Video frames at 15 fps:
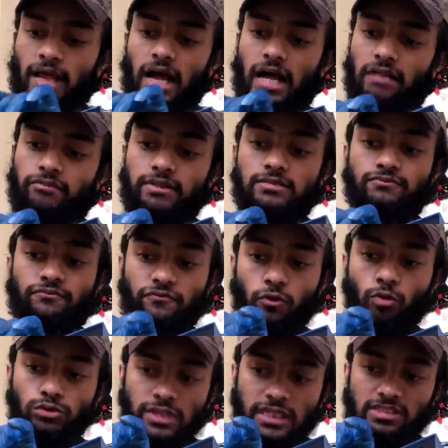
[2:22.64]
and the
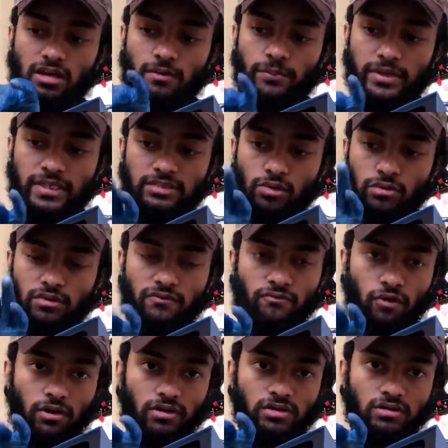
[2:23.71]
full setup is on the
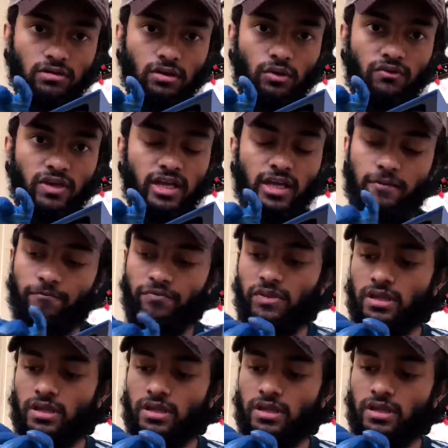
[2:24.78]
front over here.